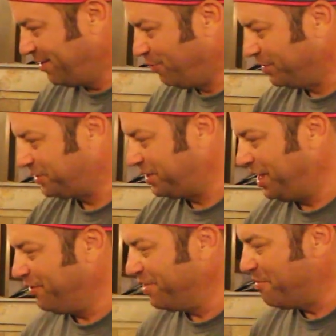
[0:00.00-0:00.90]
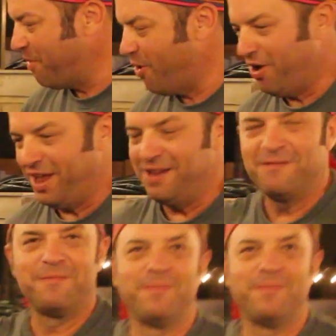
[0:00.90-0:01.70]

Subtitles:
We'll see you in the morning.